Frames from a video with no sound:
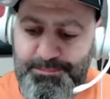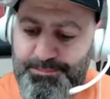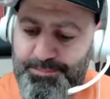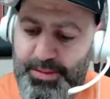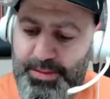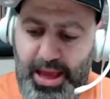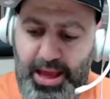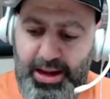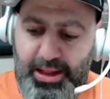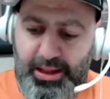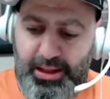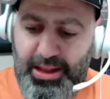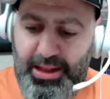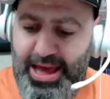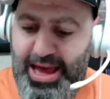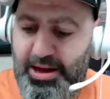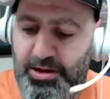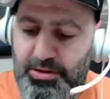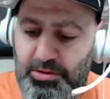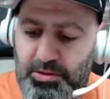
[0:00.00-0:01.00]
and
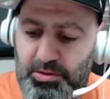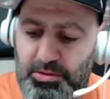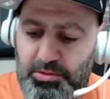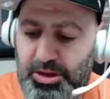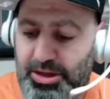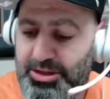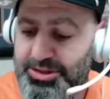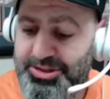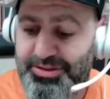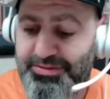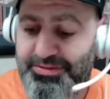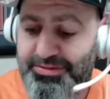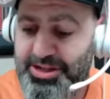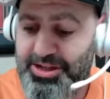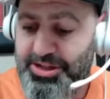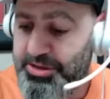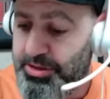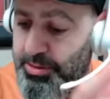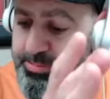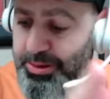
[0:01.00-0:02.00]
allowed Roslovic
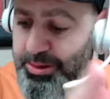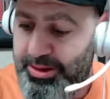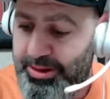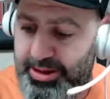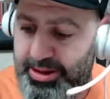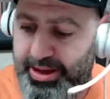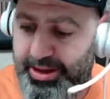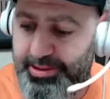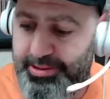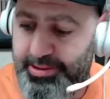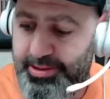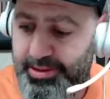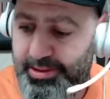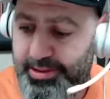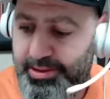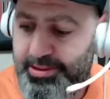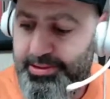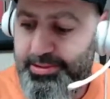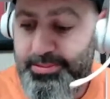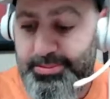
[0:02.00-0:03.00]
to put it in.
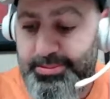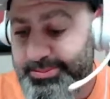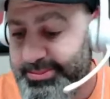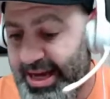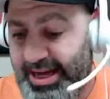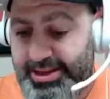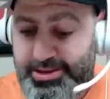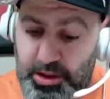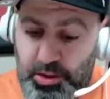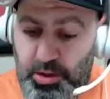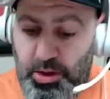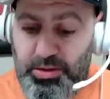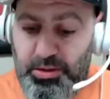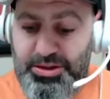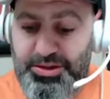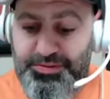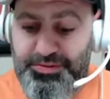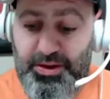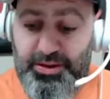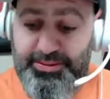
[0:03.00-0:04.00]
Not the
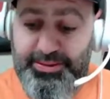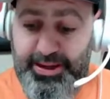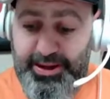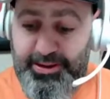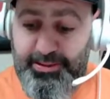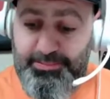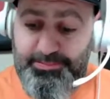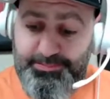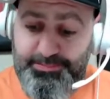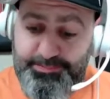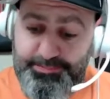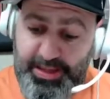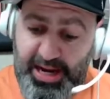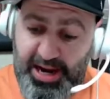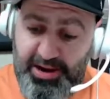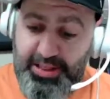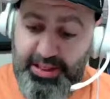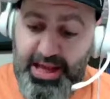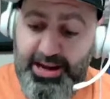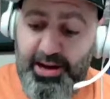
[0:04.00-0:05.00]
goalie's fault there.
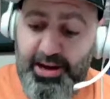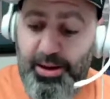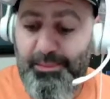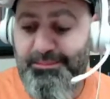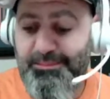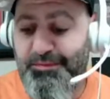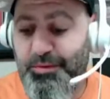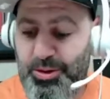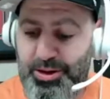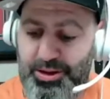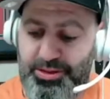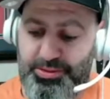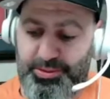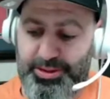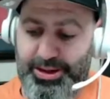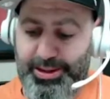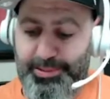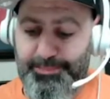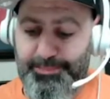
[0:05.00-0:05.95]
Carolina up 4-3.